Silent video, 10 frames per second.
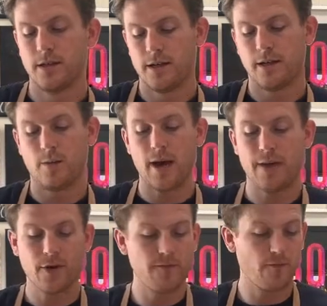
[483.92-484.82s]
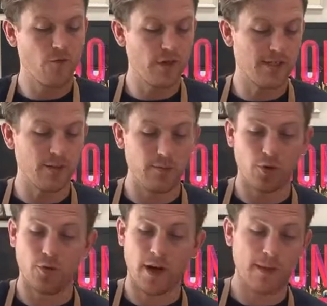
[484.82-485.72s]
And there we have it, really
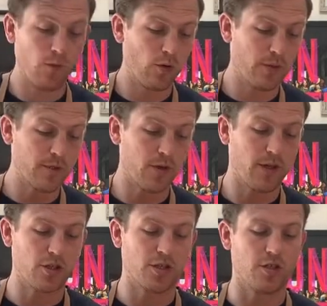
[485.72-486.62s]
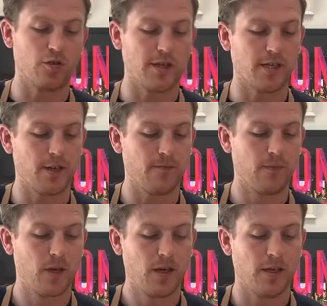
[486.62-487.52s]
simple. And then all I'm doing just to dress it
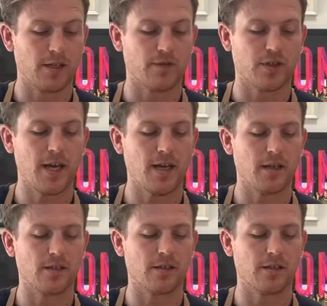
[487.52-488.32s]
is I've just taken